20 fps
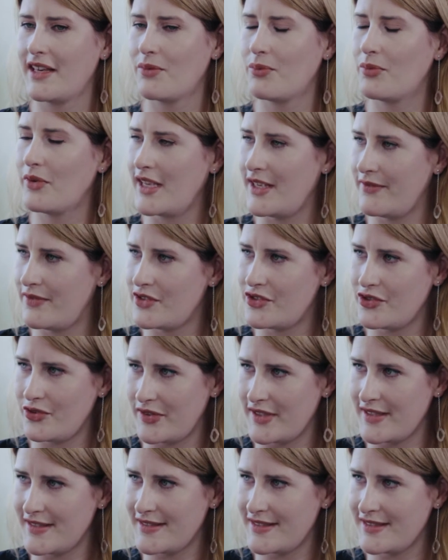a braver
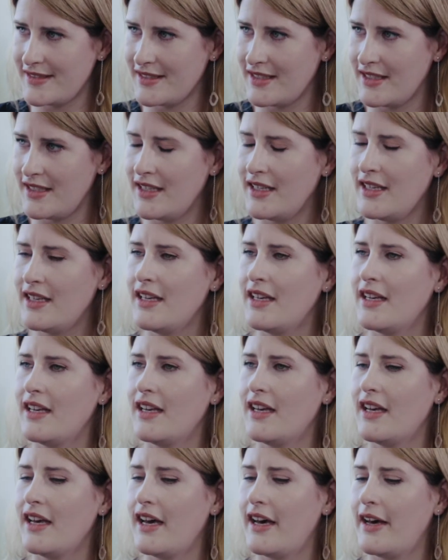choice.
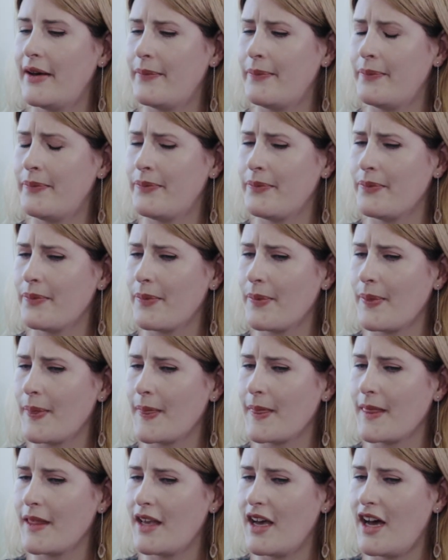
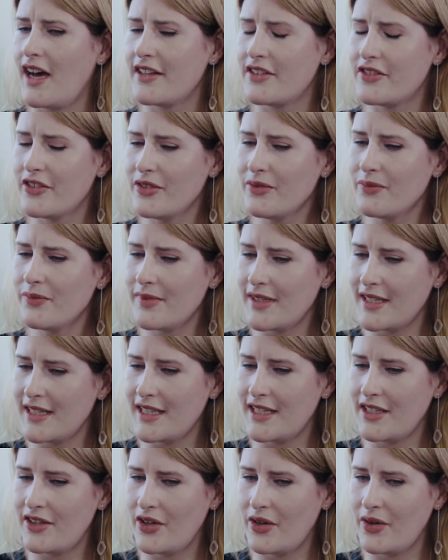I don't
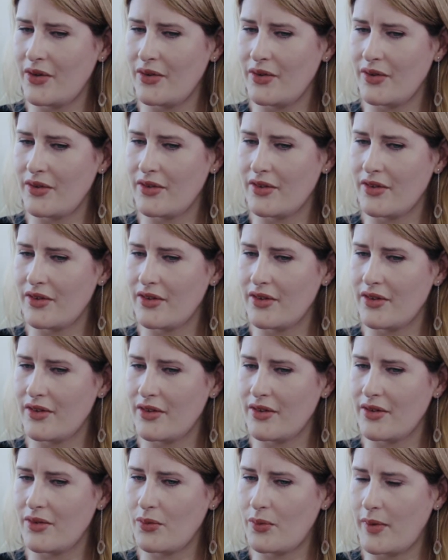really know
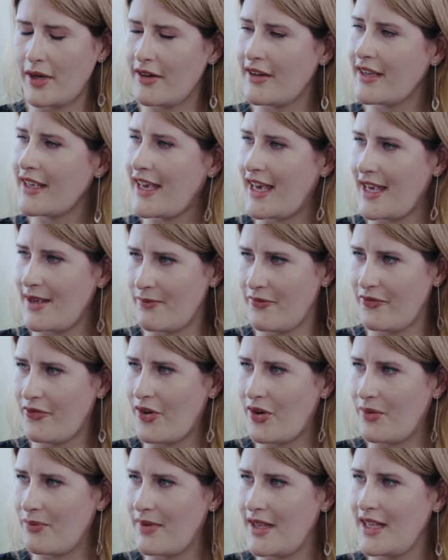where it came
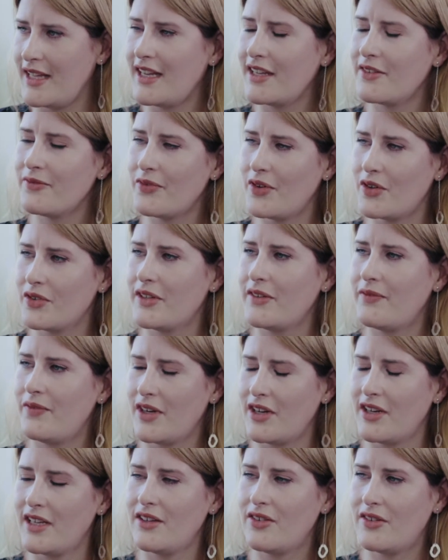from. It unfolded
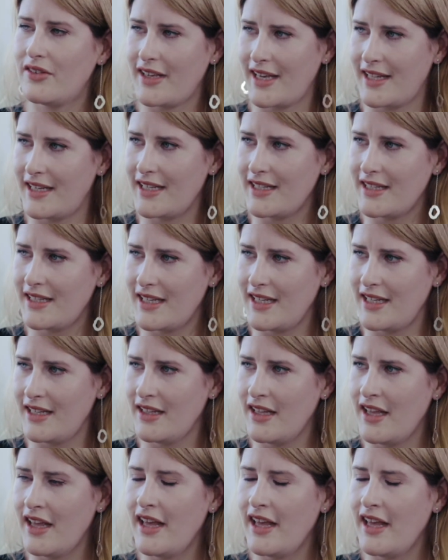very organically.